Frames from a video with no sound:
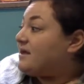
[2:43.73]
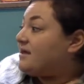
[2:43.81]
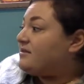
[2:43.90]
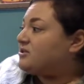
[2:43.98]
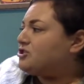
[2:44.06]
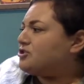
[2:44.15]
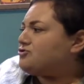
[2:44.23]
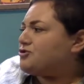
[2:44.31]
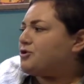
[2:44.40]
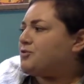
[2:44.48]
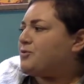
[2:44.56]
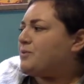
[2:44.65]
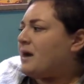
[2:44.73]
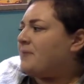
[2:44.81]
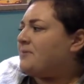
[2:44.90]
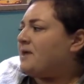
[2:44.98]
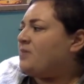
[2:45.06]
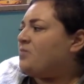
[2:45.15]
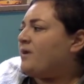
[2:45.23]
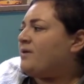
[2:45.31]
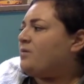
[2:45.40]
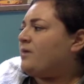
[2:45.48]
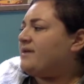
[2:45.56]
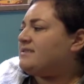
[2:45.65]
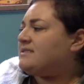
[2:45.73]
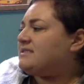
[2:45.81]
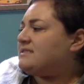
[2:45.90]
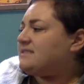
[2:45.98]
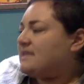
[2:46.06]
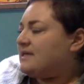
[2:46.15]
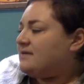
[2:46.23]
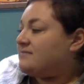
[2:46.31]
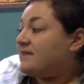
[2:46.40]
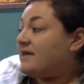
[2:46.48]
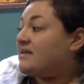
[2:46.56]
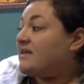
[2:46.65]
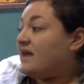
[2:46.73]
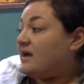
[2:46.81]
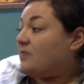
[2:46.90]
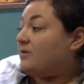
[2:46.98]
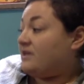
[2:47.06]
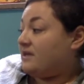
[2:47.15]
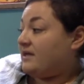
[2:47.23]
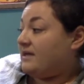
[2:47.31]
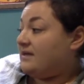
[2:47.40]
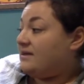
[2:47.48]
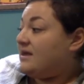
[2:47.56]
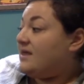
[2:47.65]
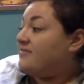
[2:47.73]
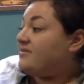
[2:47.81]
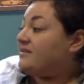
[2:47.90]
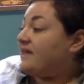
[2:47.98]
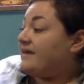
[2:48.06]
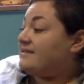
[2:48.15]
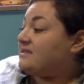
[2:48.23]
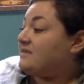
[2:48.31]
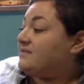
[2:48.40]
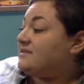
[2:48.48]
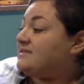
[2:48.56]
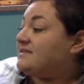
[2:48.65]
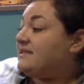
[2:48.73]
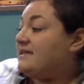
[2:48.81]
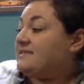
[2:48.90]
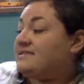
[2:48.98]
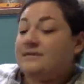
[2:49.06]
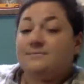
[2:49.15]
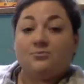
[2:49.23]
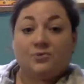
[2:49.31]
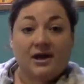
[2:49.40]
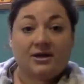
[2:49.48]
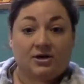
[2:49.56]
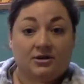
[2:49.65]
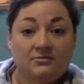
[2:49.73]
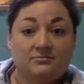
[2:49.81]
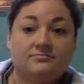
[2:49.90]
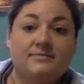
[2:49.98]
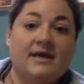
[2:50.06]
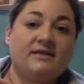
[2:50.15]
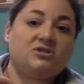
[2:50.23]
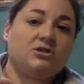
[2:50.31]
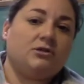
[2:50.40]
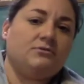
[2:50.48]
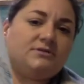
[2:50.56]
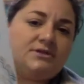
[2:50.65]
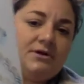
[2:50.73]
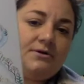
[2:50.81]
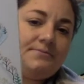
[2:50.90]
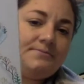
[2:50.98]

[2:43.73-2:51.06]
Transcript: The children grew up and went away to the city, and now at night the lights of the city seem brighter and closer.